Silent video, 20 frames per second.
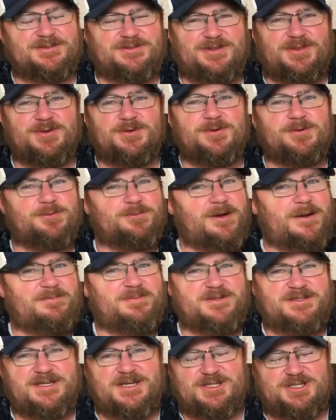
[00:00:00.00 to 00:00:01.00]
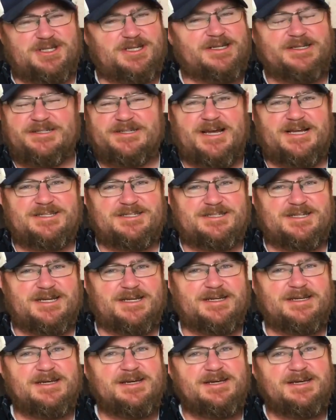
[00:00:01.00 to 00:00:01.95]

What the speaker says: through repetition and testing,